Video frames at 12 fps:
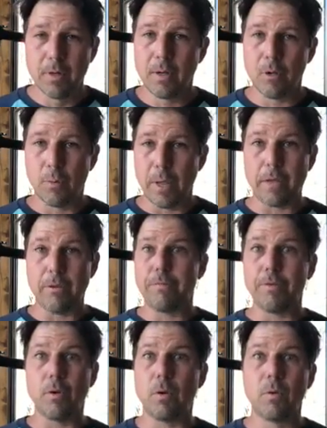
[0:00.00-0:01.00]
It will make you
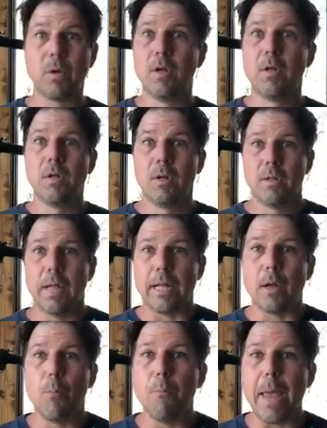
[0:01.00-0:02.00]
feel
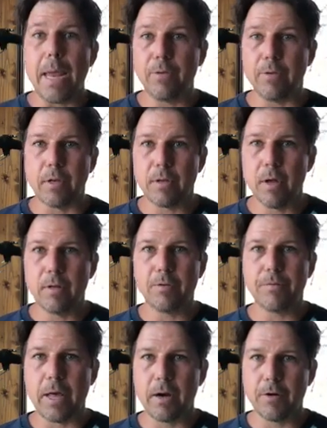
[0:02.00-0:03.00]
like amazing, tons
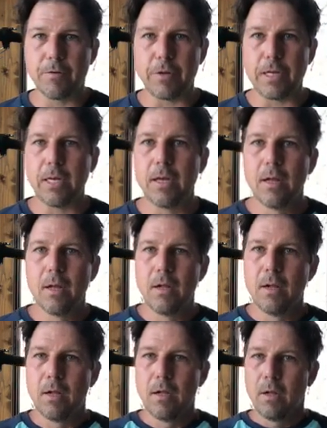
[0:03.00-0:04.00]
of energy.
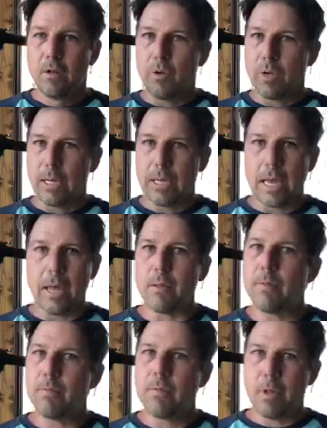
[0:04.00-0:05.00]
You can
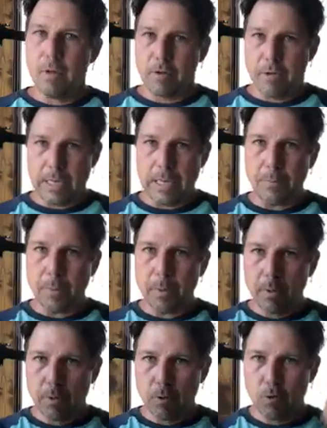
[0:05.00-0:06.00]
get the deep
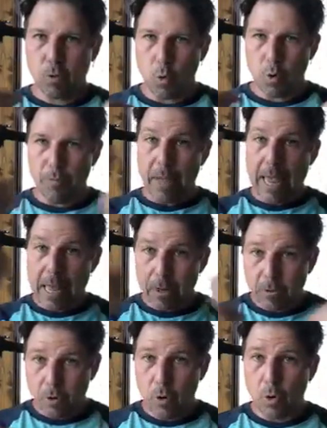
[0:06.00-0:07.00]
sort of
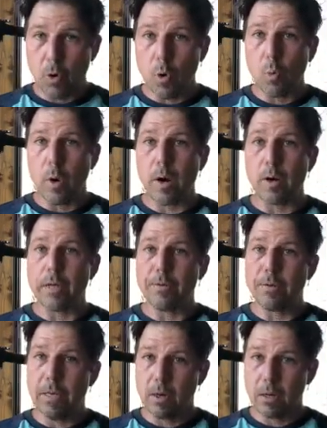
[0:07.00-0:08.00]
internal
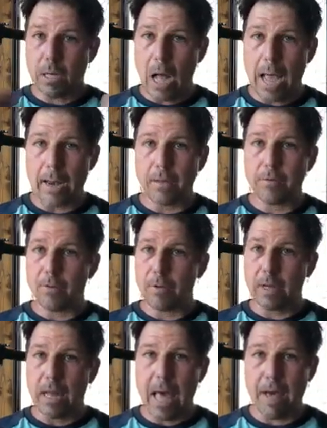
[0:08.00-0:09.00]
awareness, inner guidance. You
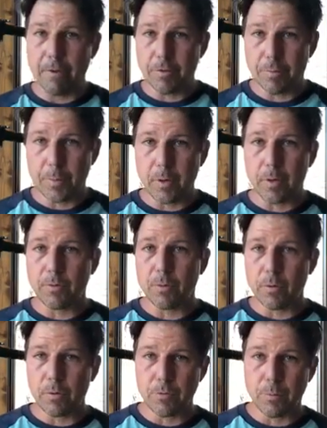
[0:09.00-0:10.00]
can have a
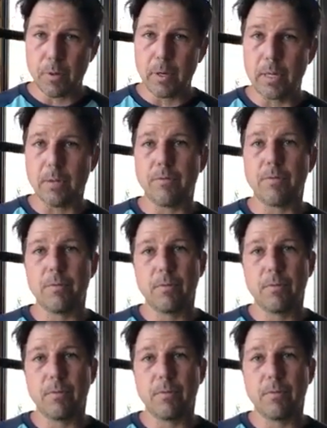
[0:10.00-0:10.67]
spiritual experience.